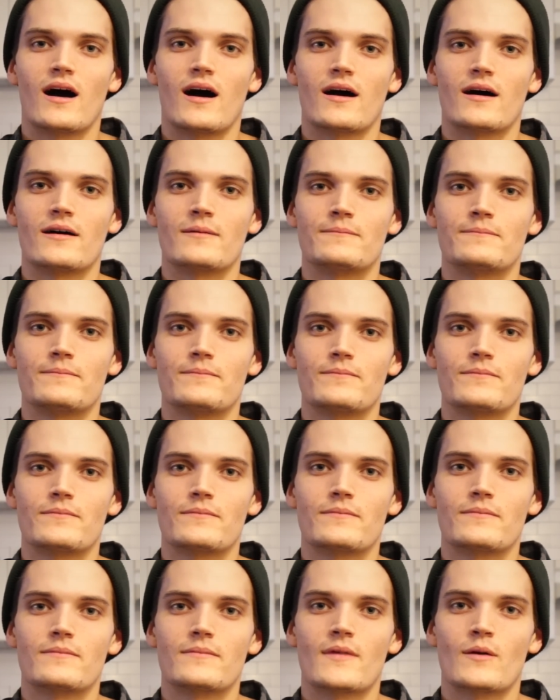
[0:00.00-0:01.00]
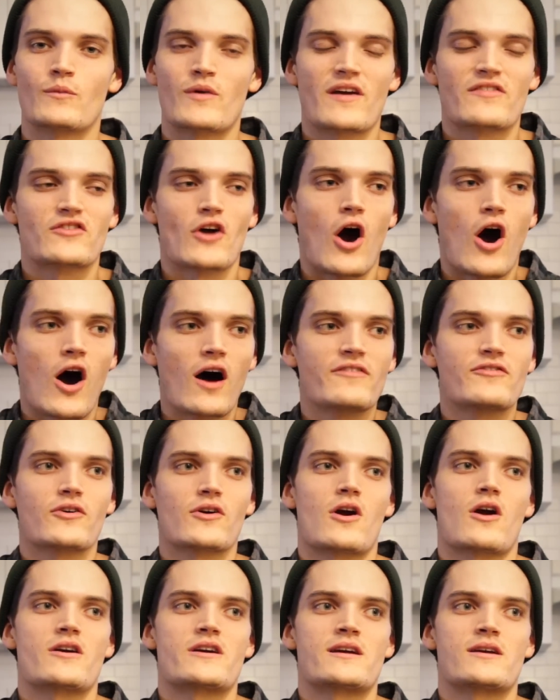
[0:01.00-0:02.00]
and we have to
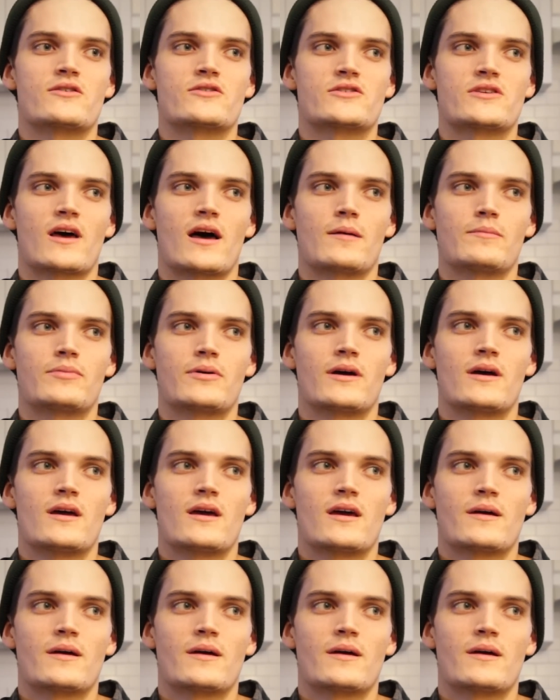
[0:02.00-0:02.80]
offer our ears up,